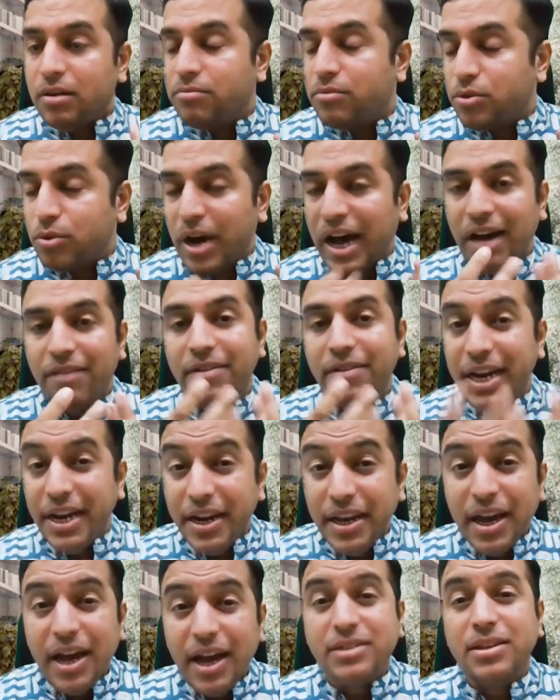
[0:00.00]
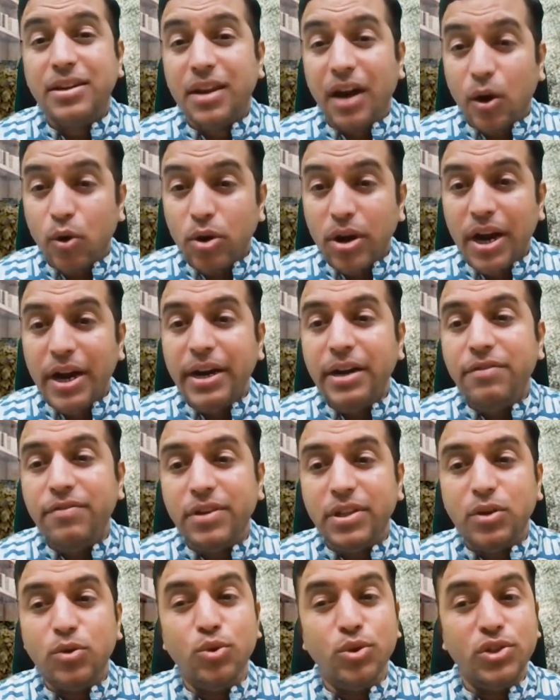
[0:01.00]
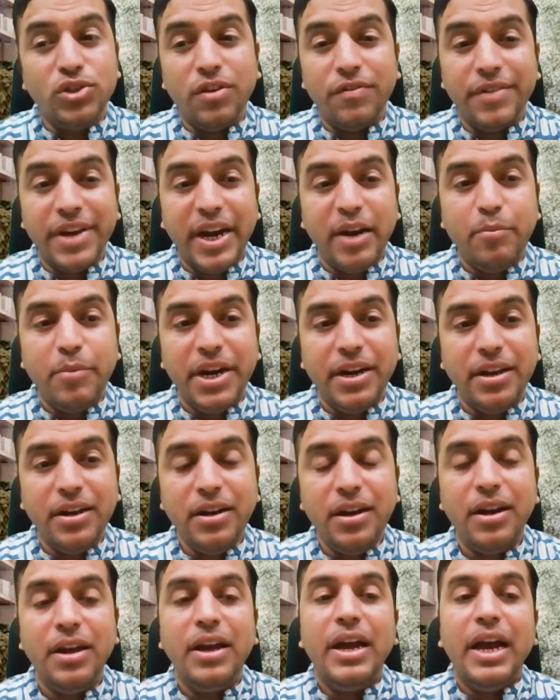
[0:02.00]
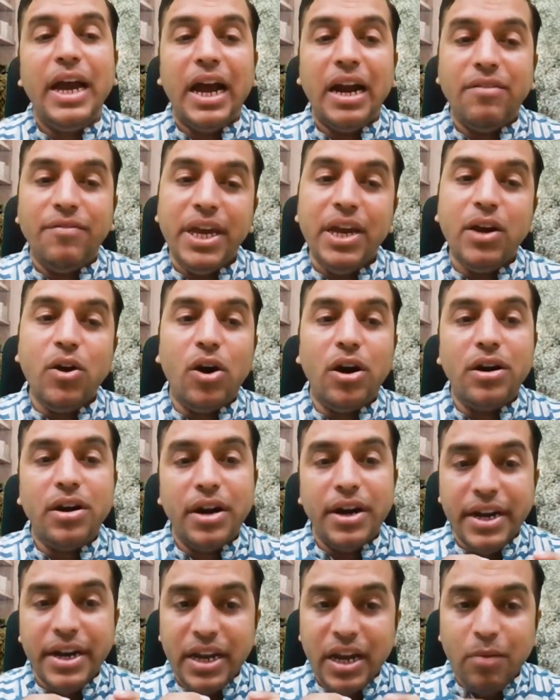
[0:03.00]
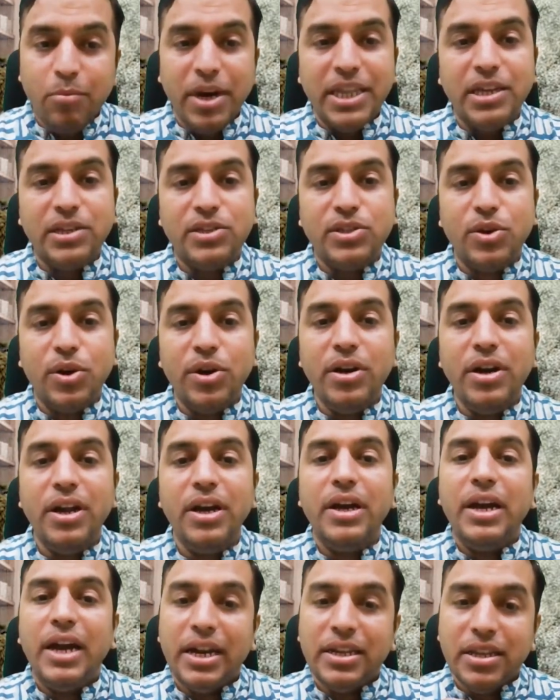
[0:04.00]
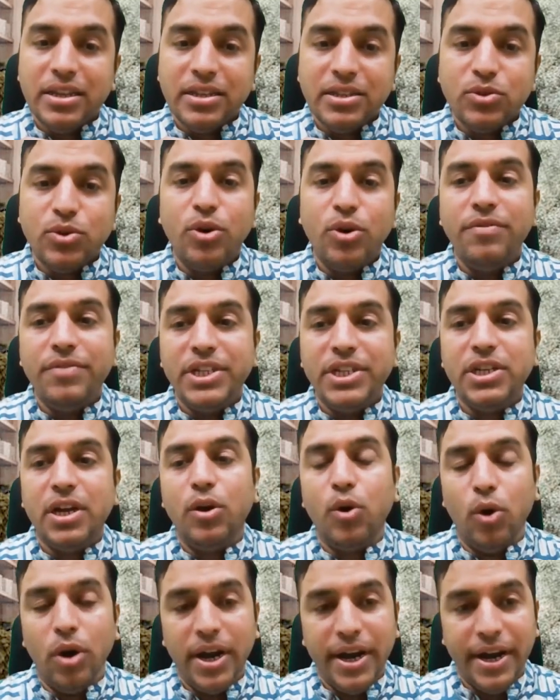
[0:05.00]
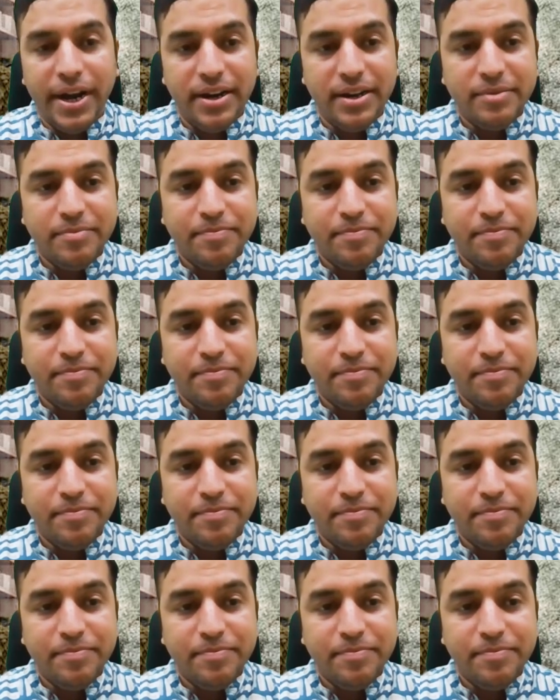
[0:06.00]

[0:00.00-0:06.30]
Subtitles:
to have India as an outlet for the goods of Great Britain, and we conquered India by the sword, and the sword we shall hold it.